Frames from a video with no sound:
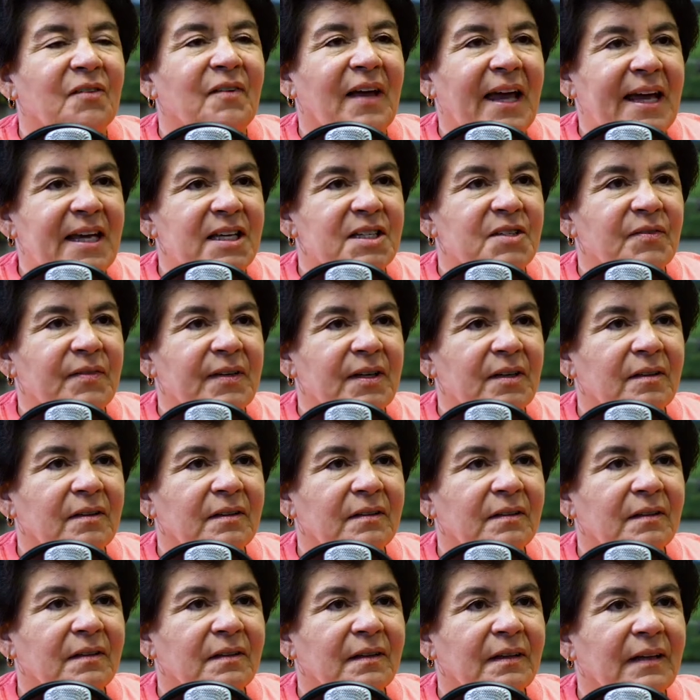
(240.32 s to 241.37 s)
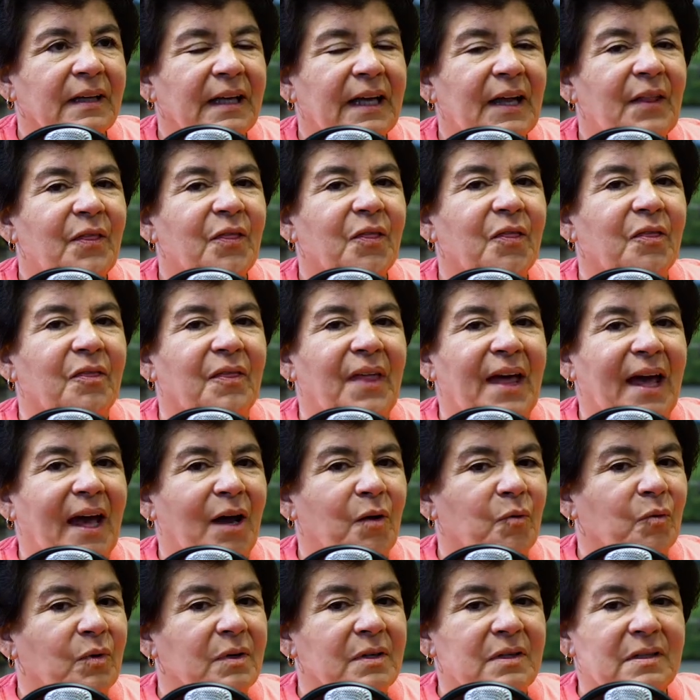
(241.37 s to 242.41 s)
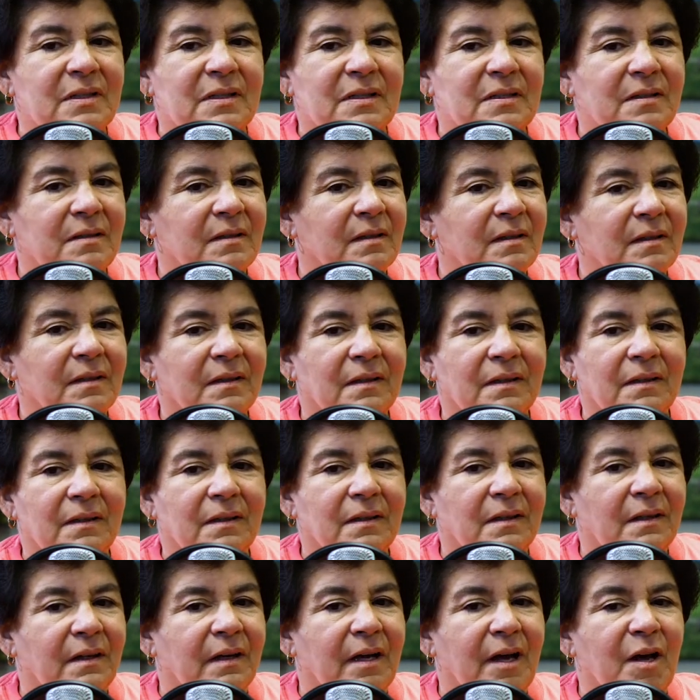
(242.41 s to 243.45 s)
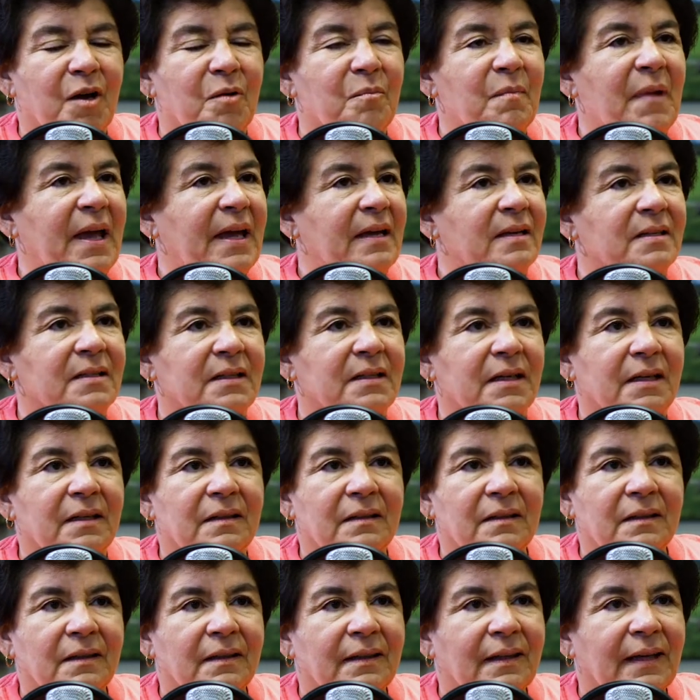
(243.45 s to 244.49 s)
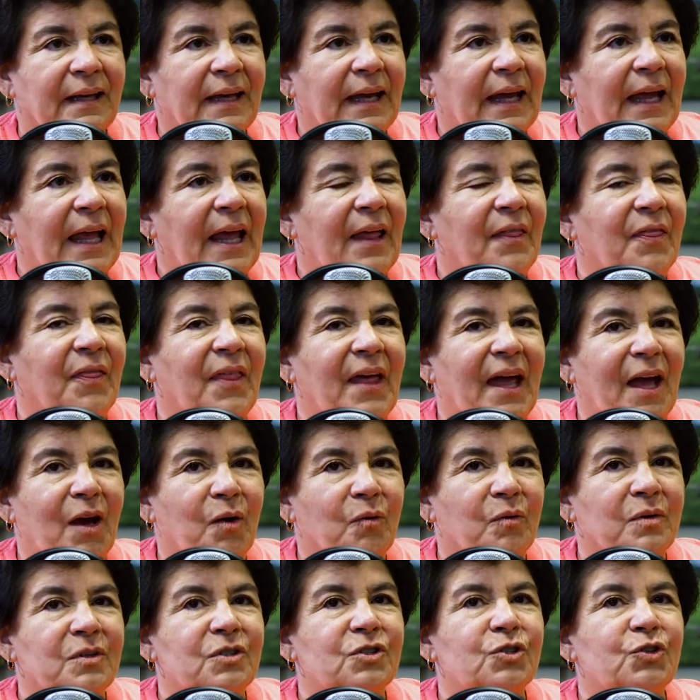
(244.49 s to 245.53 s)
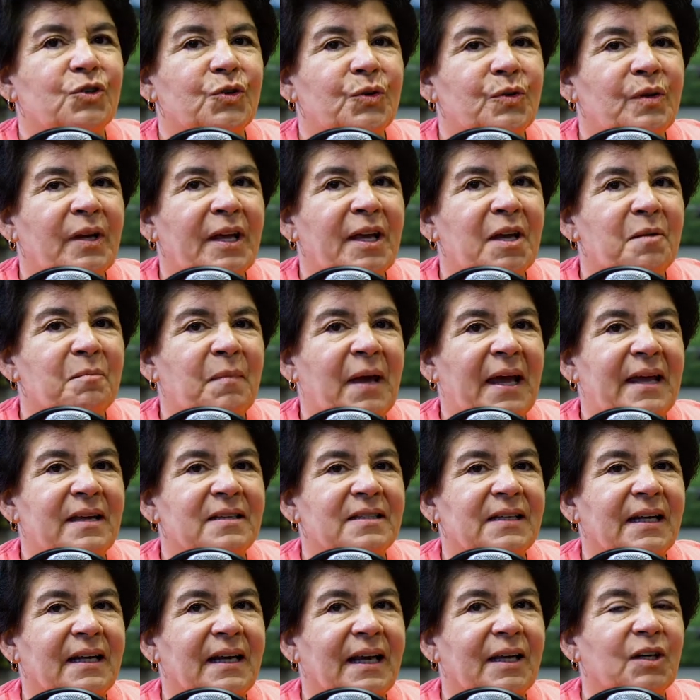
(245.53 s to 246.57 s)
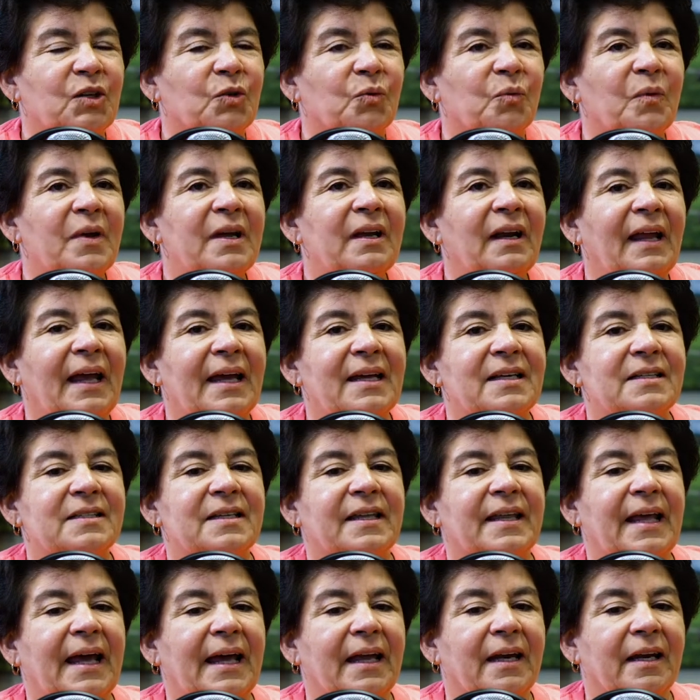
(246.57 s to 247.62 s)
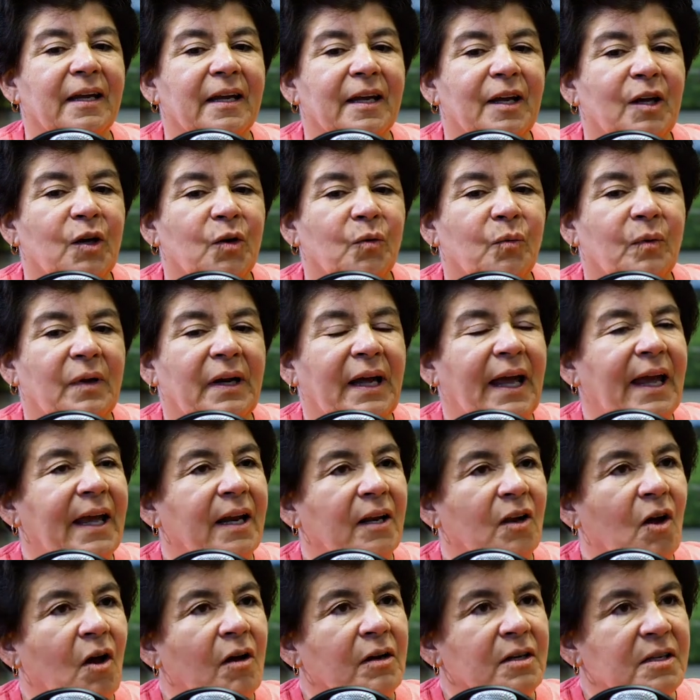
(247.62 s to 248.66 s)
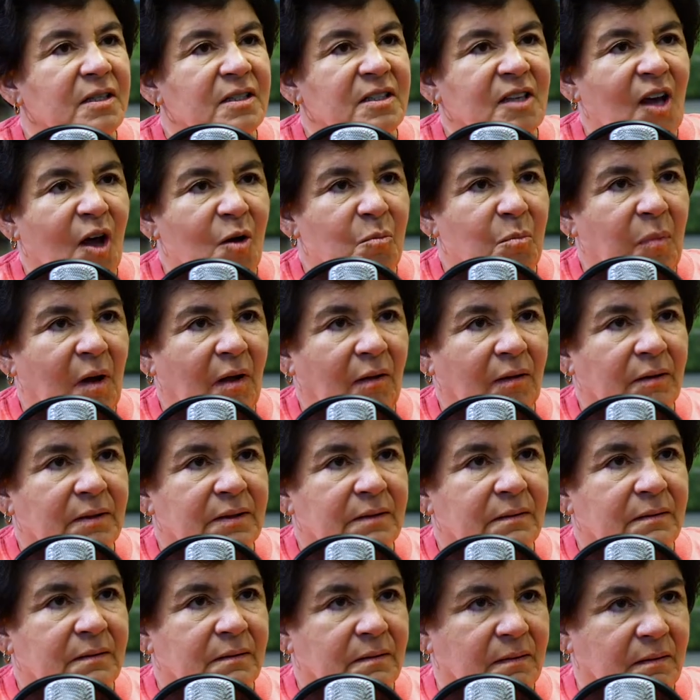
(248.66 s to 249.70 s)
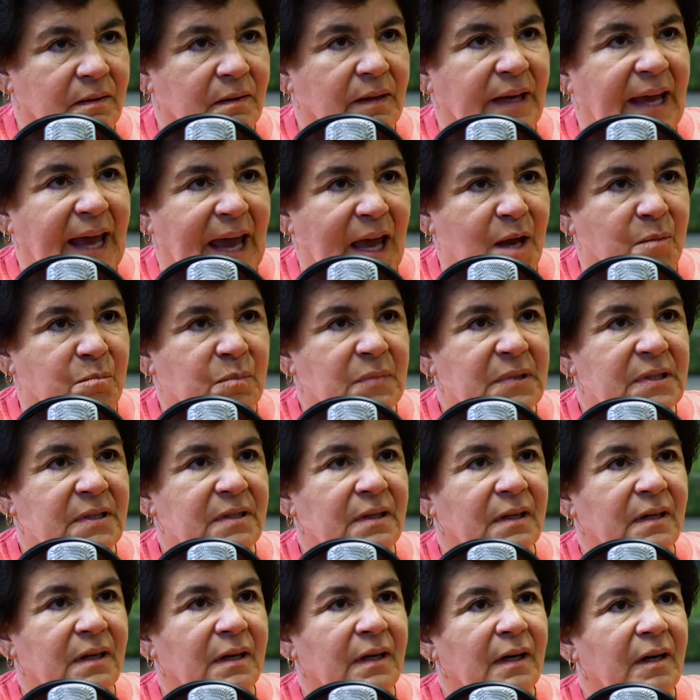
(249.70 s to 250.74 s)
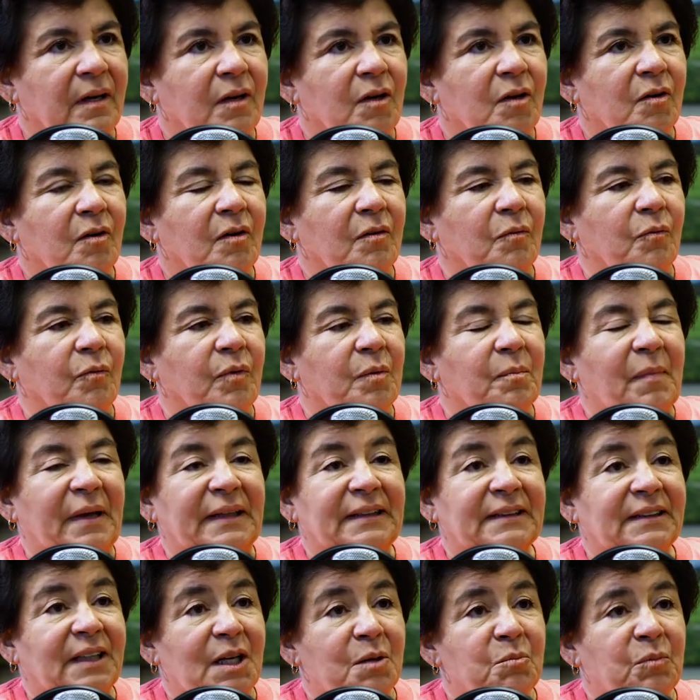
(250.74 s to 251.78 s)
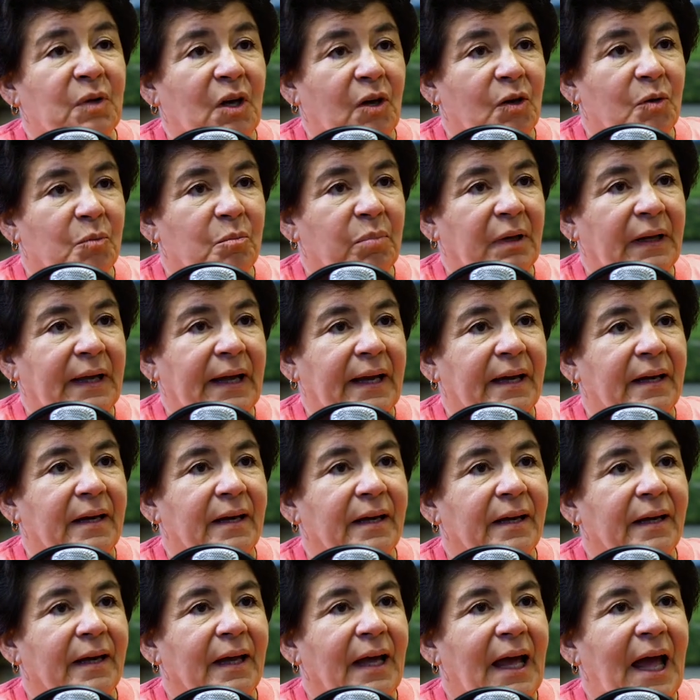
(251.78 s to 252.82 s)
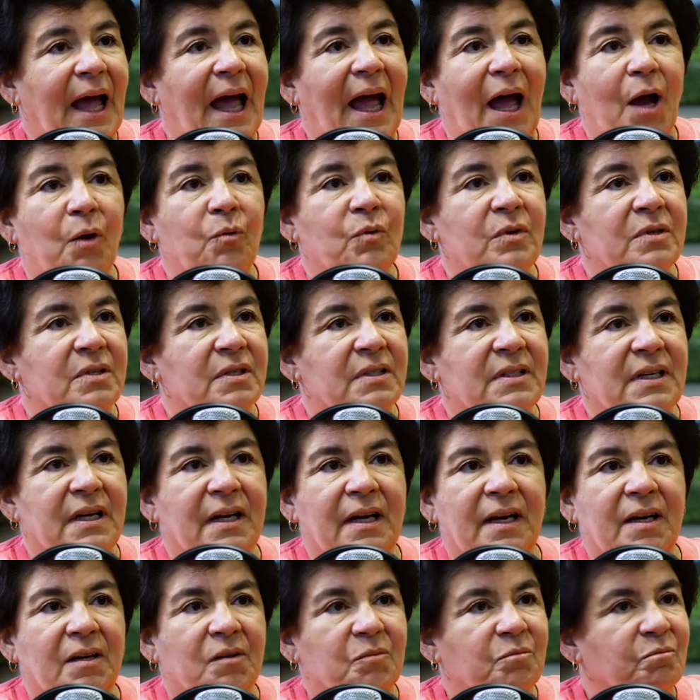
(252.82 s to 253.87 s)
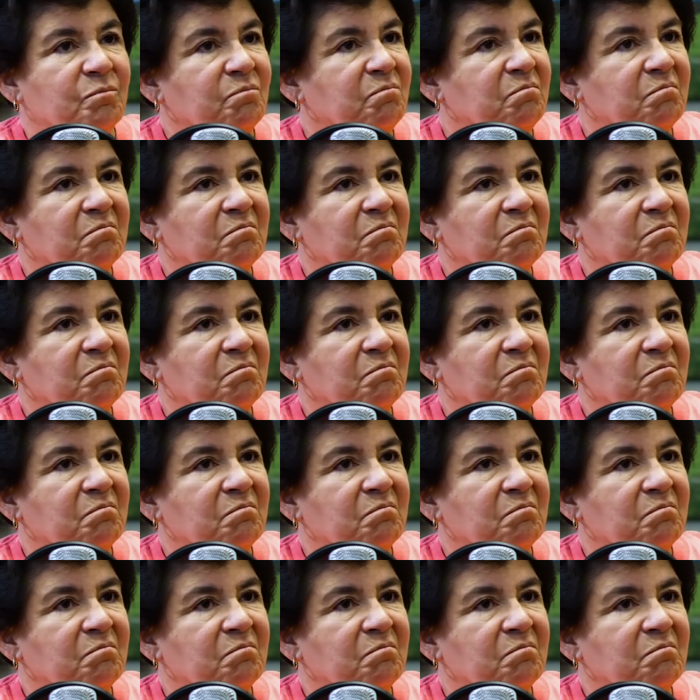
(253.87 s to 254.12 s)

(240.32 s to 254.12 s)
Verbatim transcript: of Hayesville, that was amazing. Wow. That was truly amazing. And to realize that when I had gone to softball games, when my stepdaughter played, I was sitting